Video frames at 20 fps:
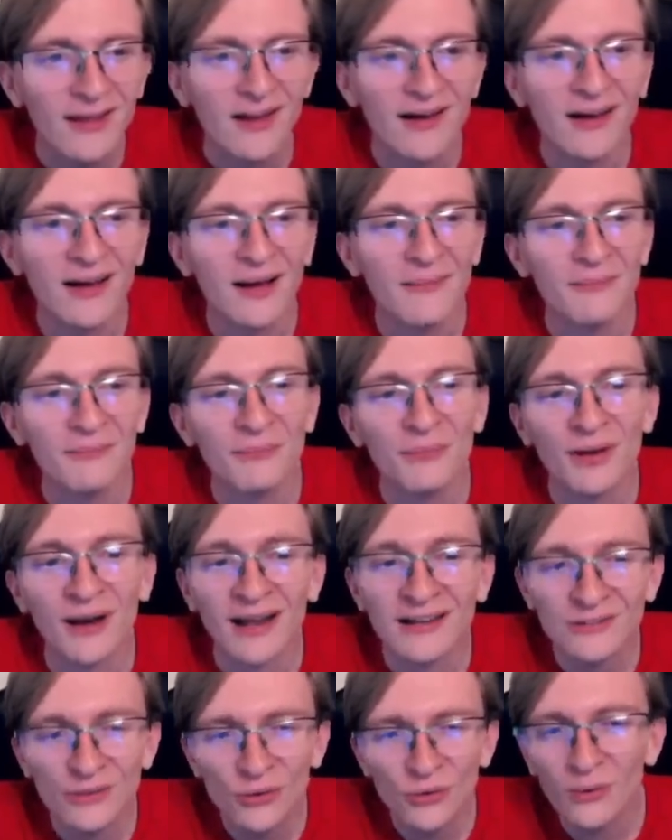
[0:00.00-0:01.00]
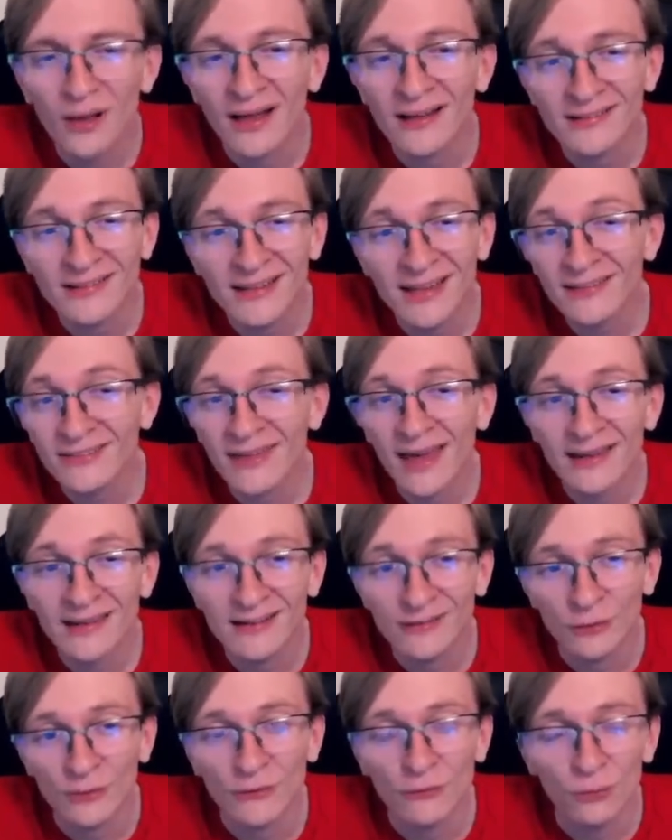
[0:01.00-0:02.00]
But I get that
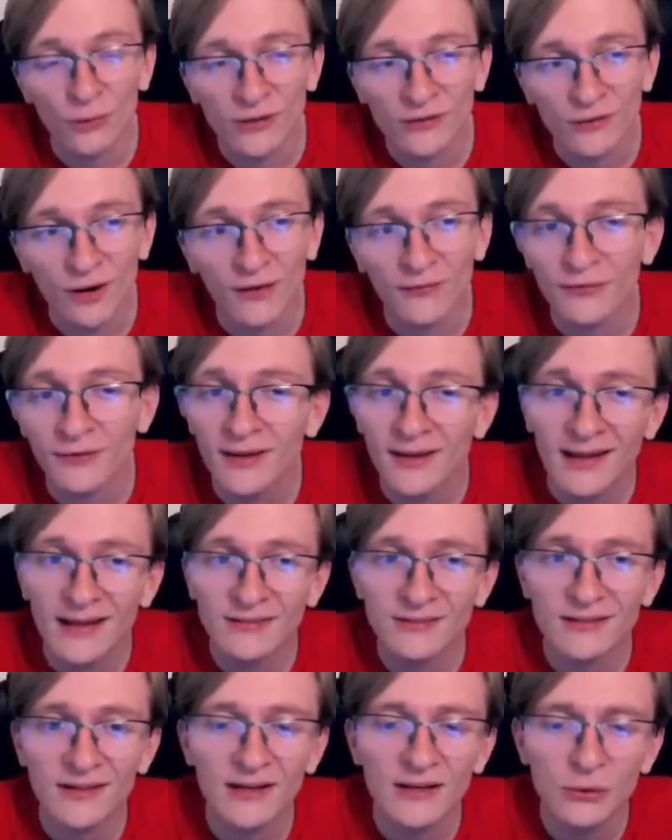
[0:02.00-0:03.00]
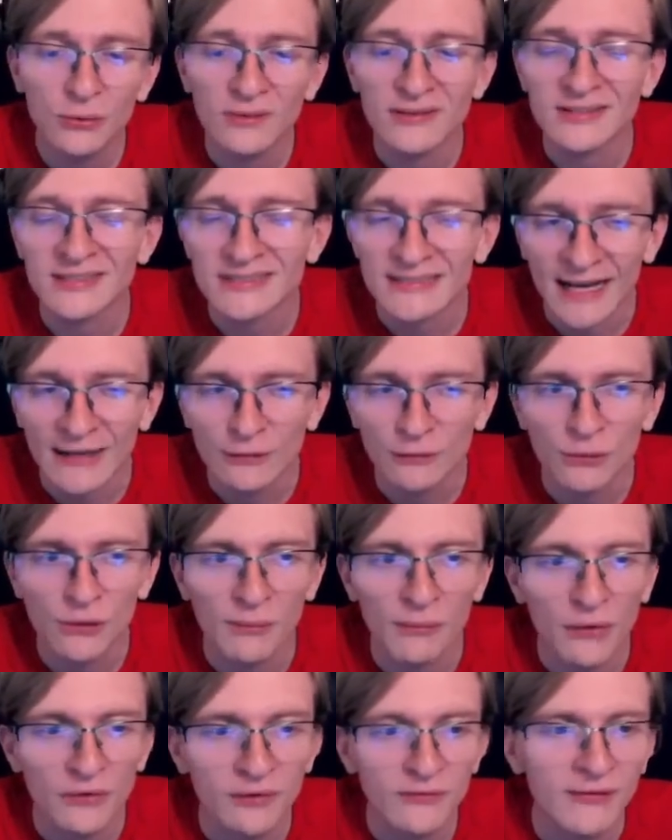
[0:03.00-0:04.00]
Disarming Voice off. It's going to do a sizable
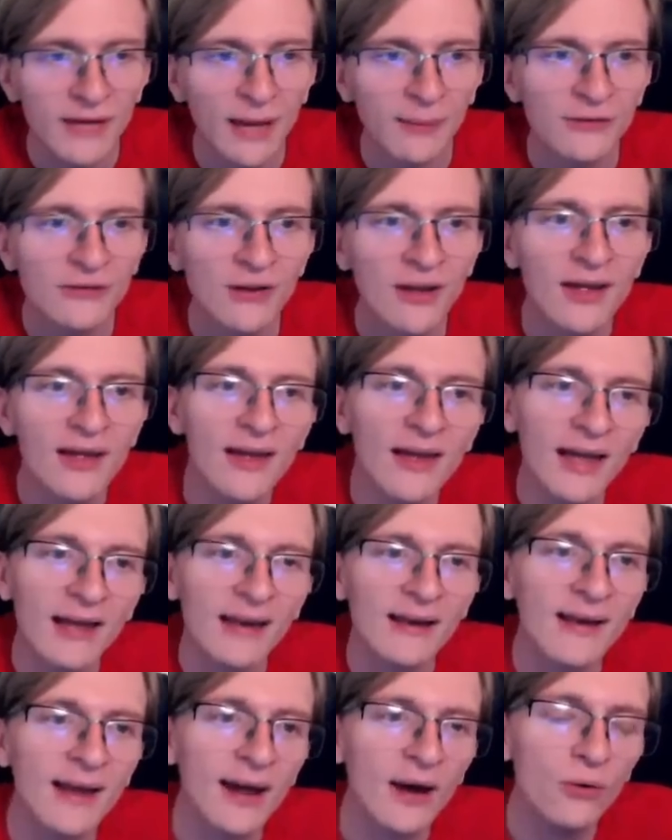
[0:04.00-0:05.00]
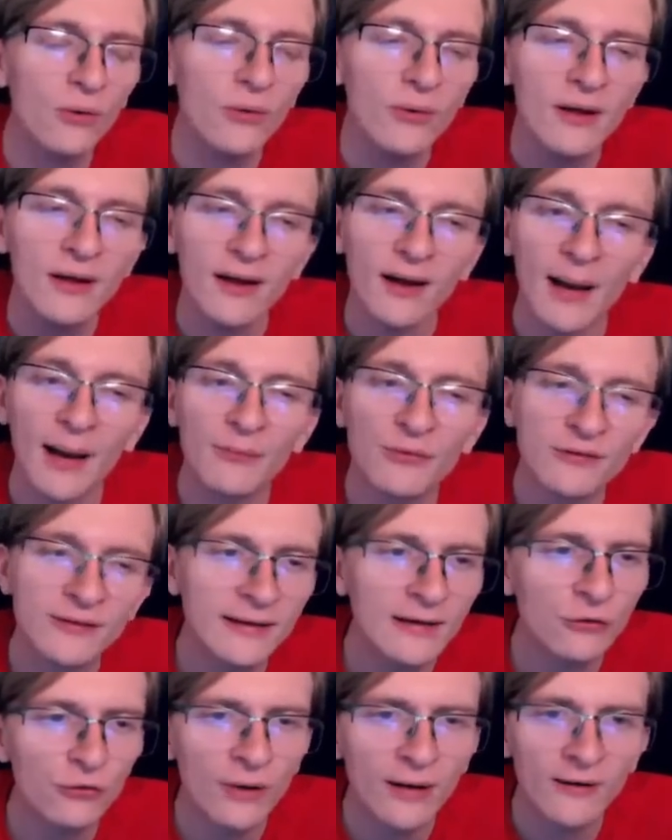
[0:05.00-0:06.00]
amount of damage. And now I'm just going
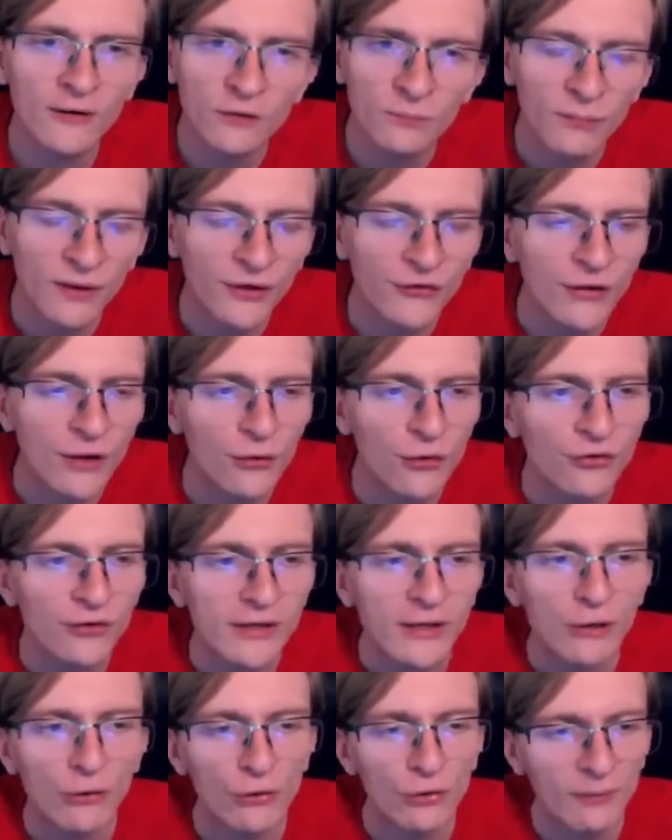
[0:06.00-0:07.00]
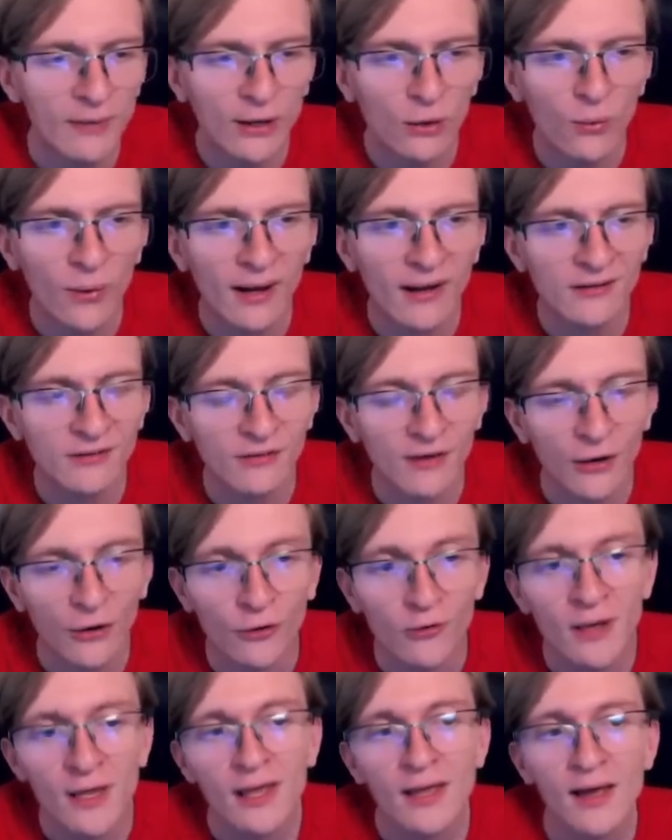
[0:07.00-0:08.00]
to try to sponge energy here with my Quagsire.
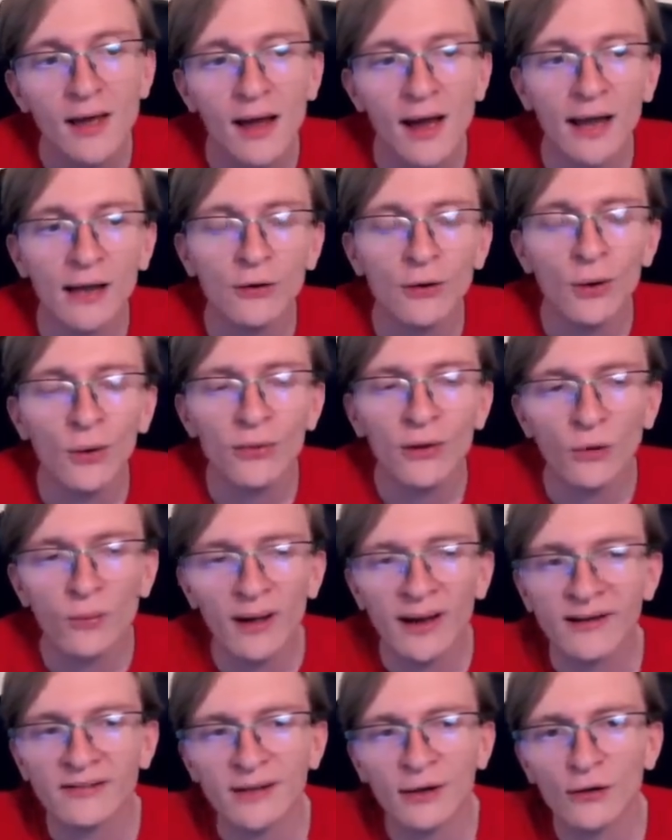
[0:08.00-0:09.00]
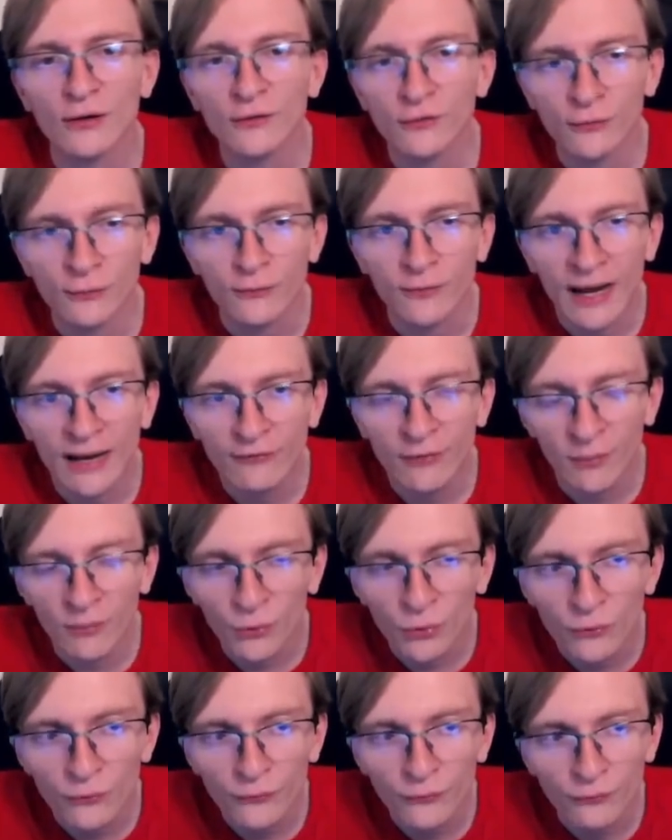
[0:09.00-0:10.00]
I know that Quagsire can survive a
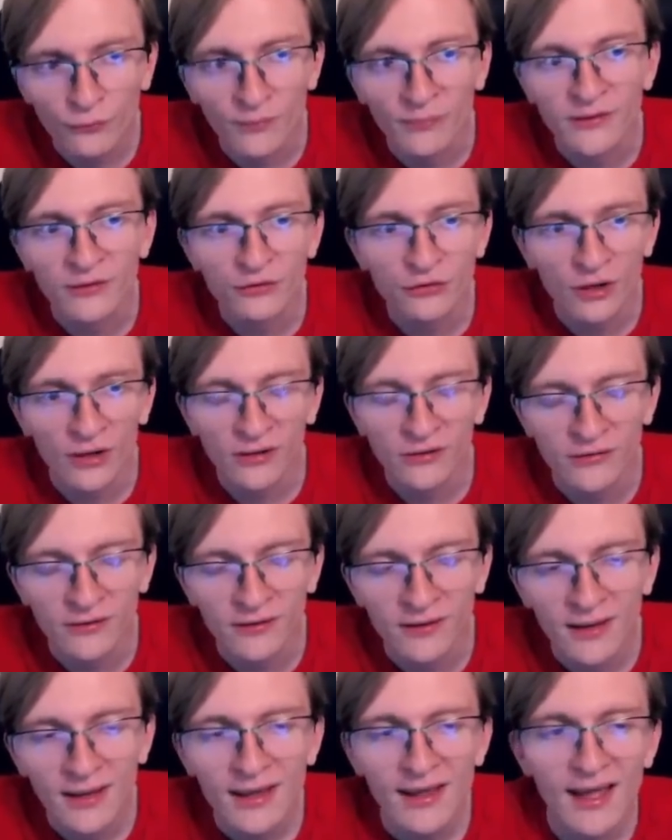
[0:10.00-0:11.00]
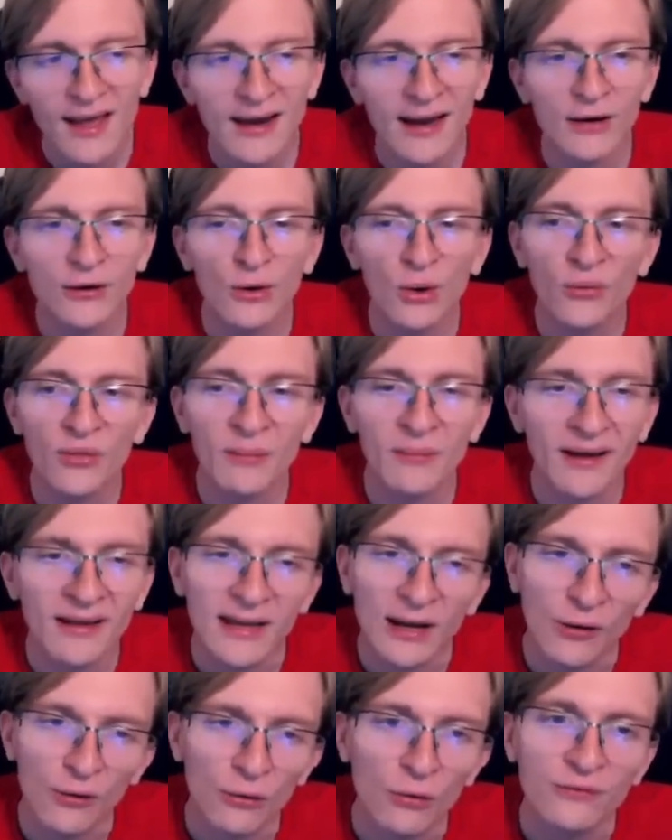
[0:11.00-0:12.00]
move from this Jellicent, and I know that my
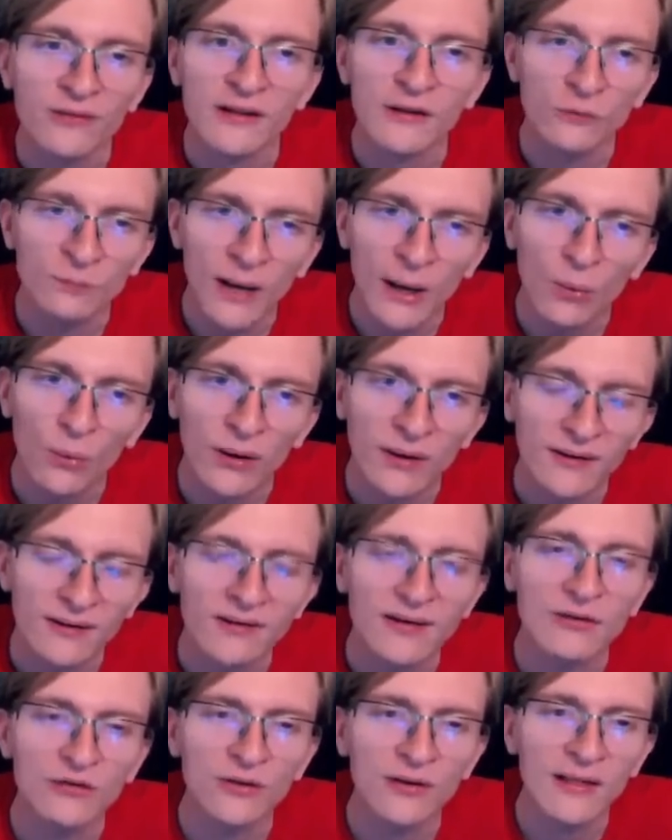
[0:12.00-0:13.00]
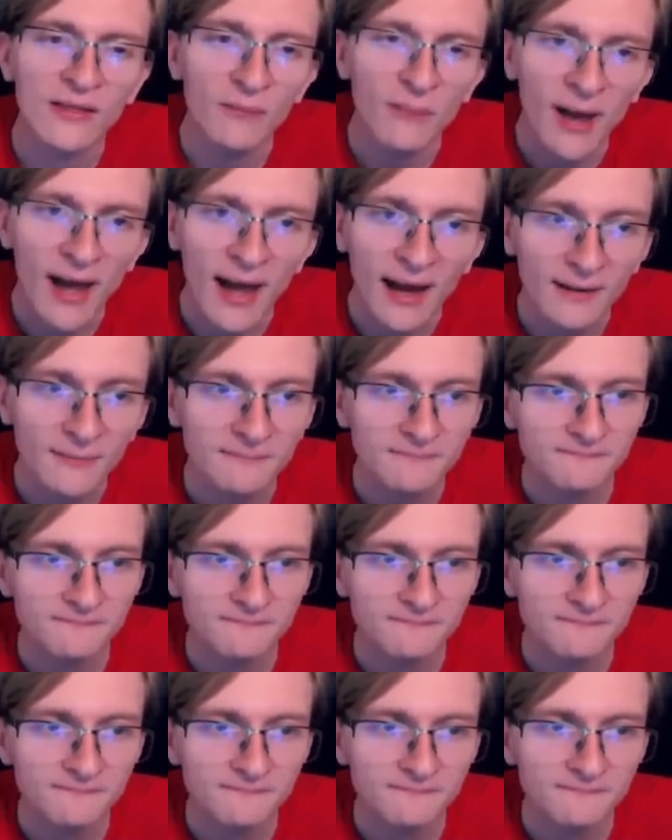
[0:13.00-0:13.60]
Gyarados is my win condition in the back.